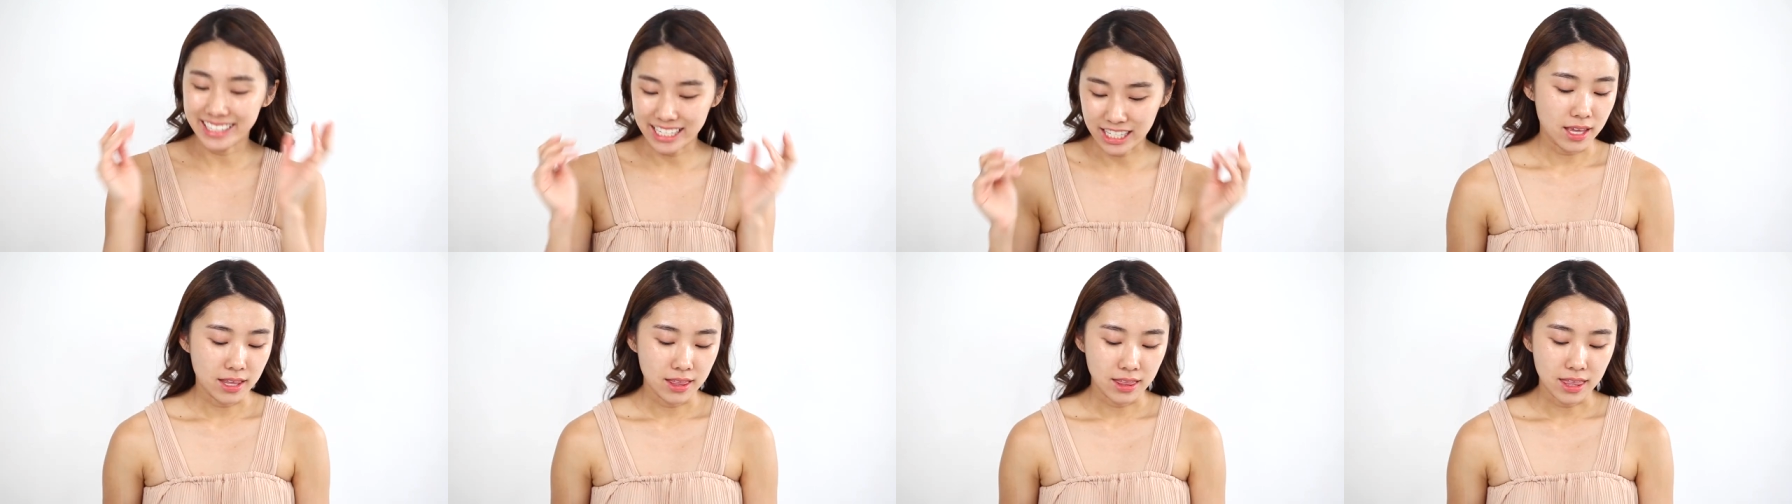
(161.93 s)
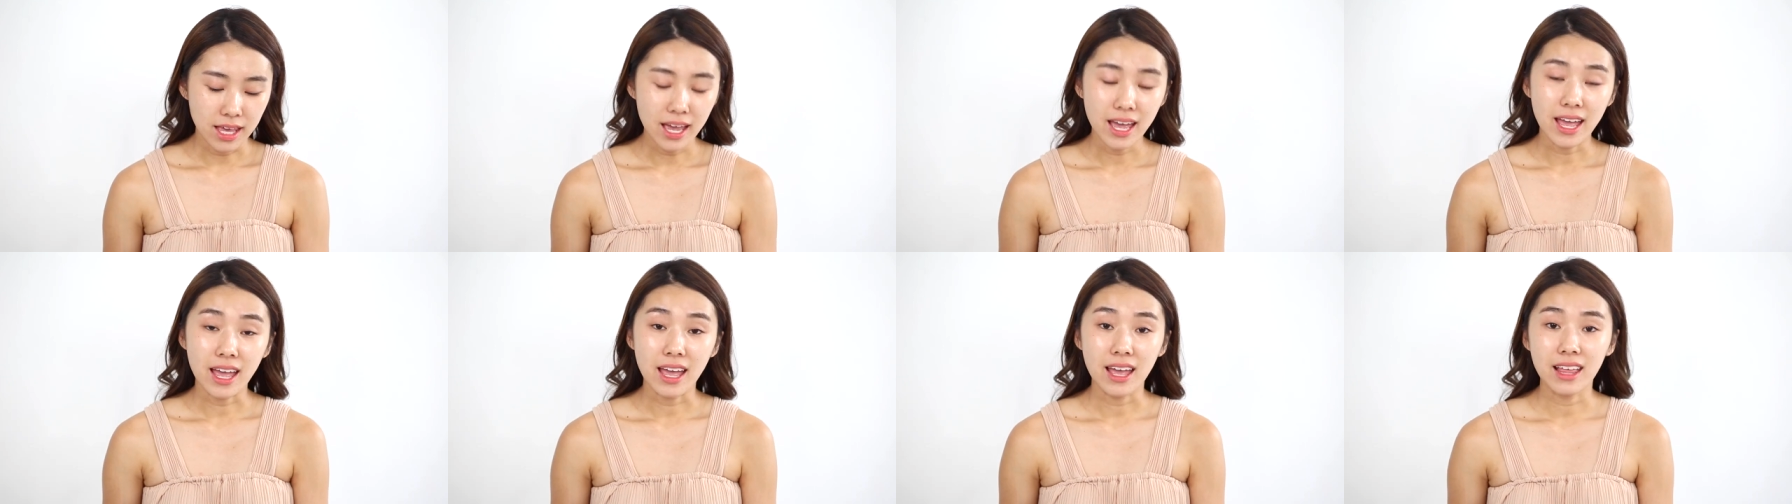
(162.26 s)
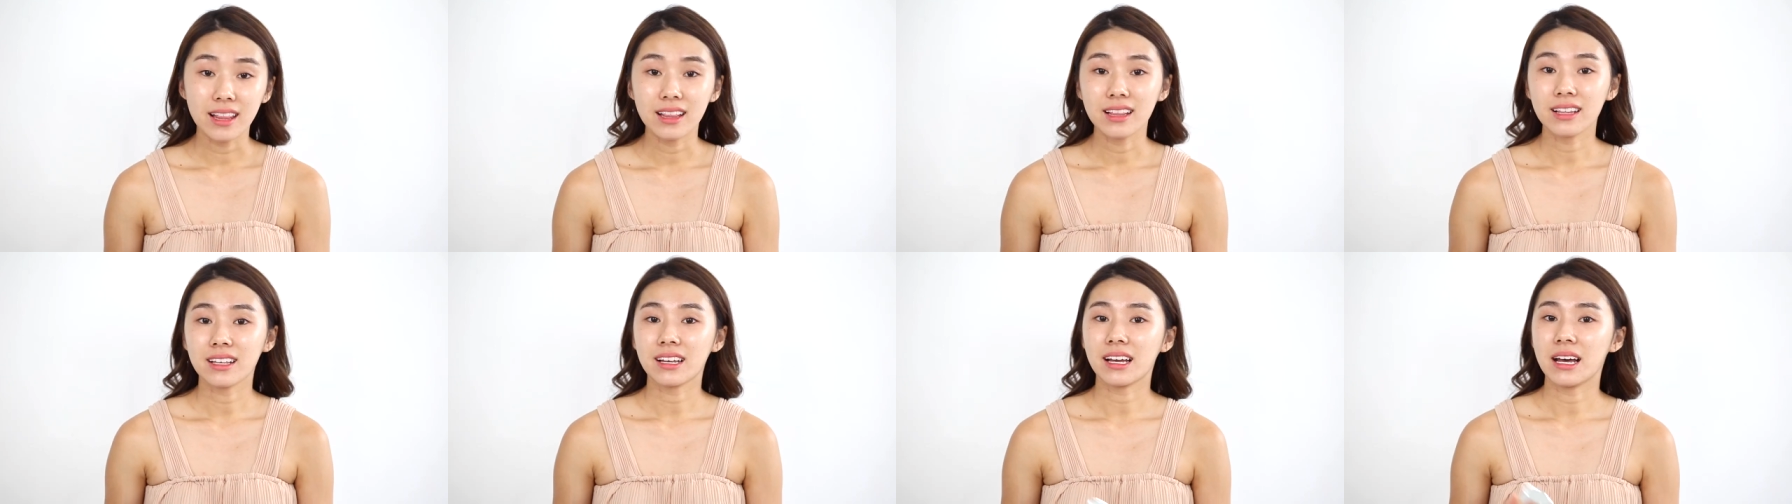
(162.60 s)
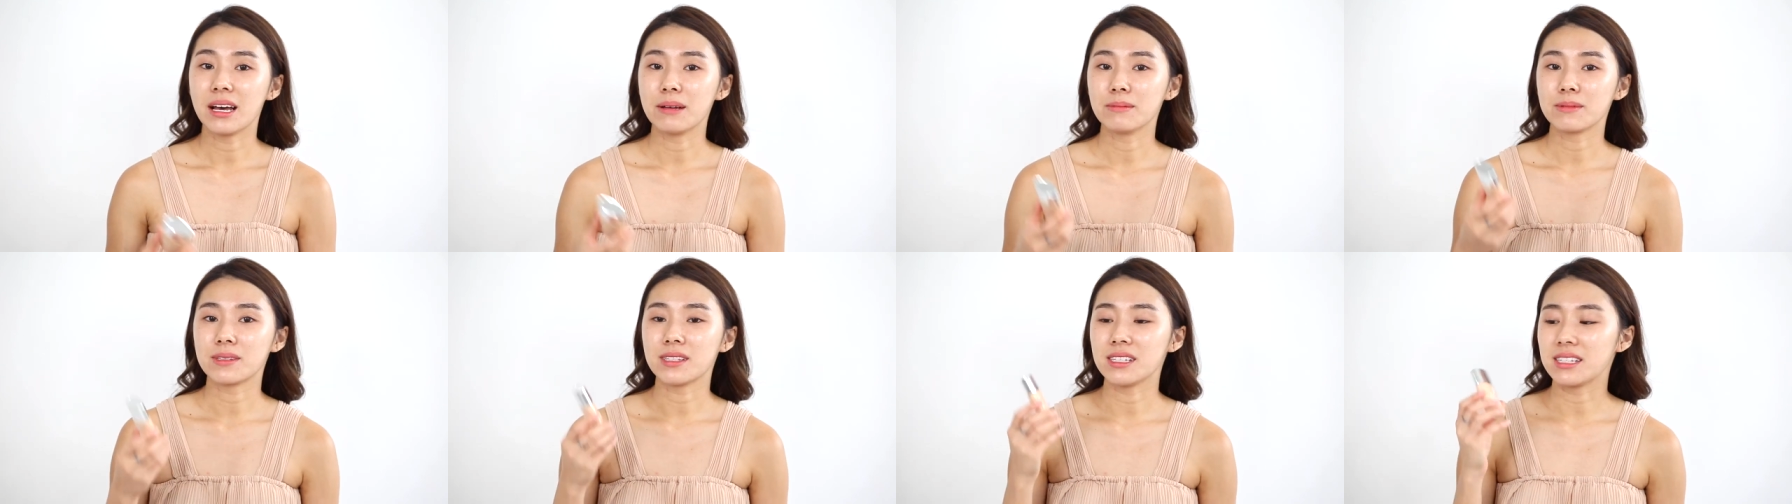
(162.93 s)
And then
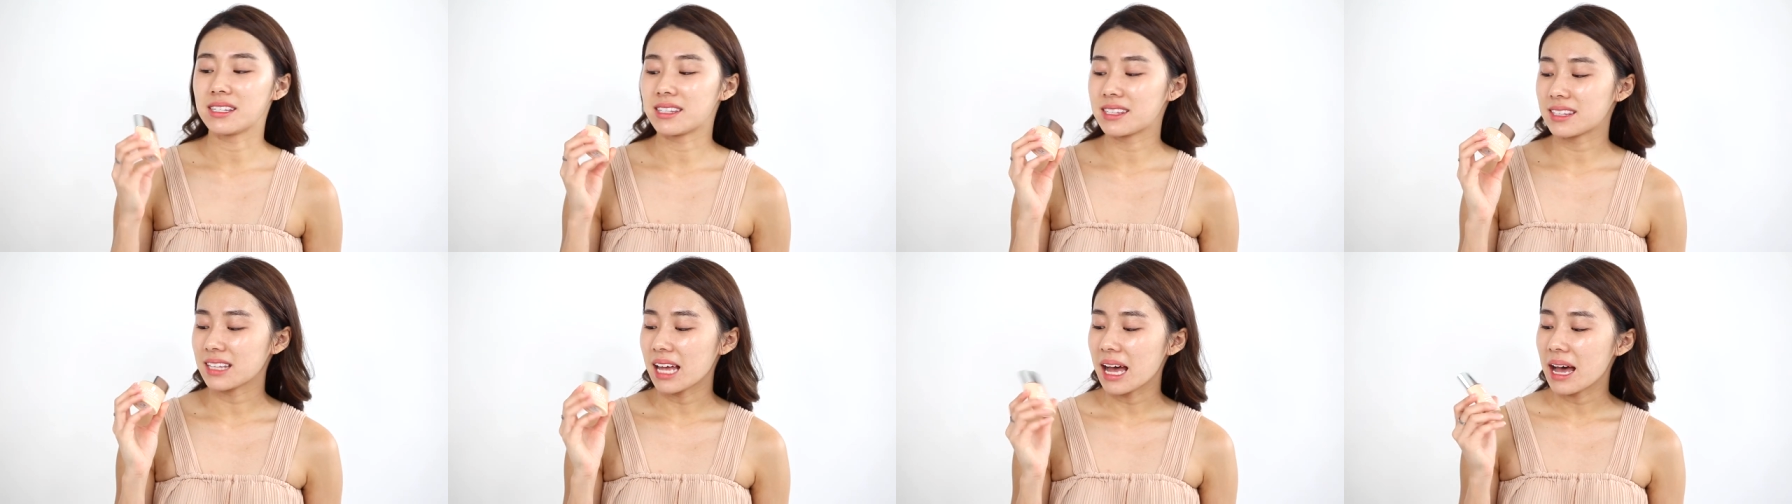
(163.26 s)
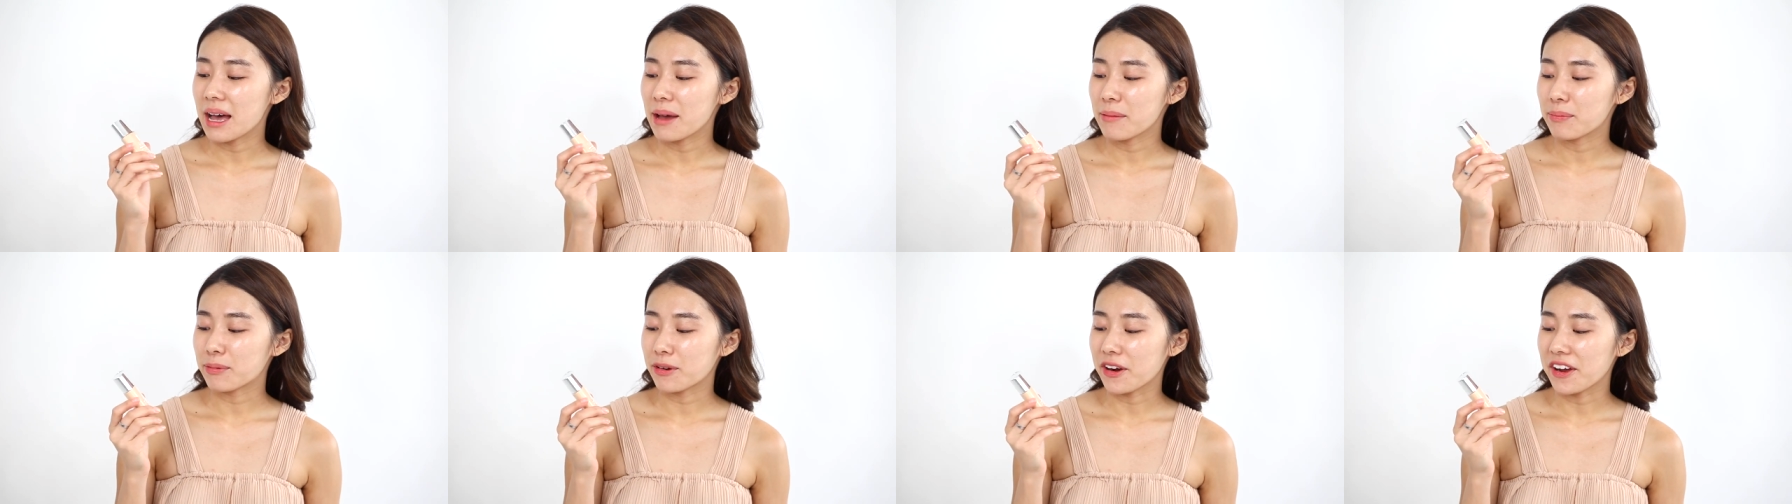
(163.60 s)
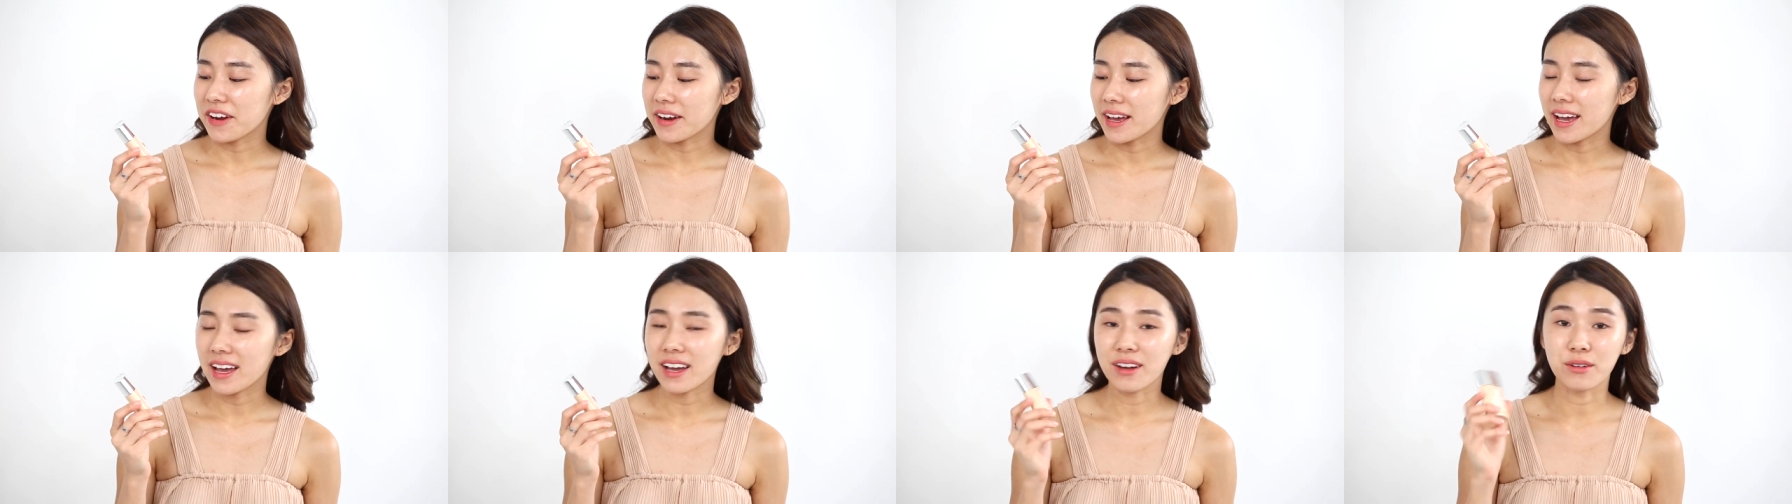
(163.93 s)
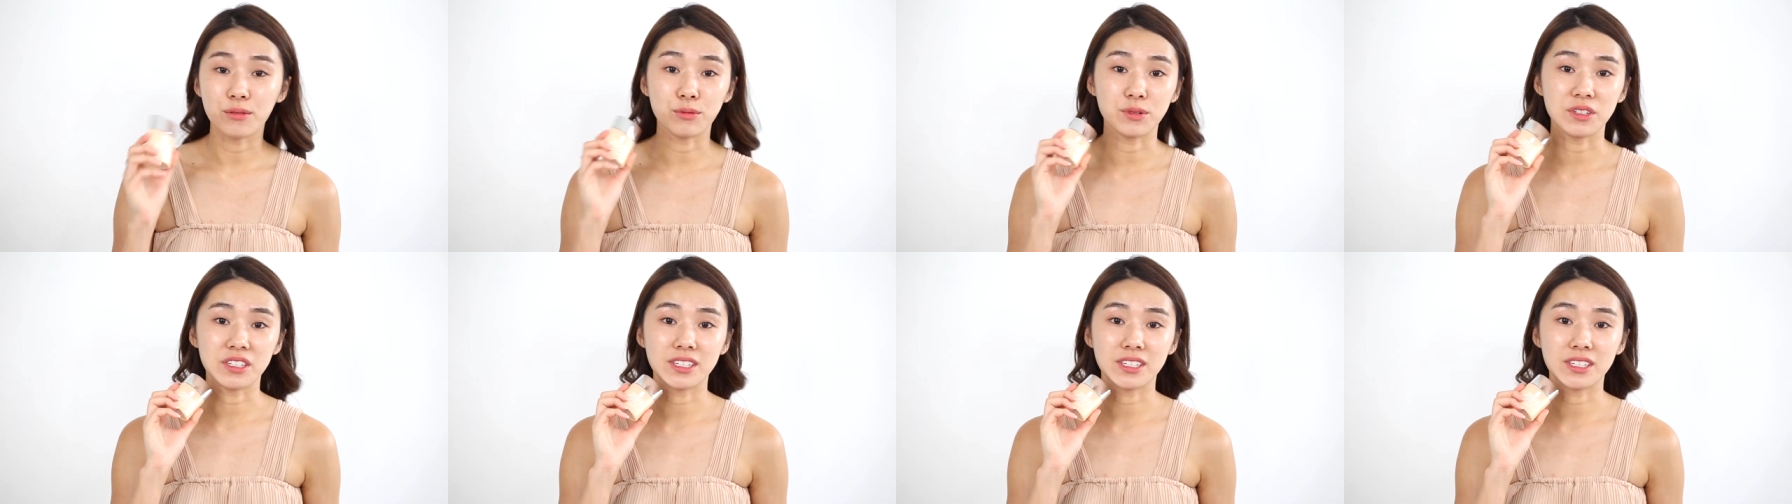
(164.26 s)
comes the star product,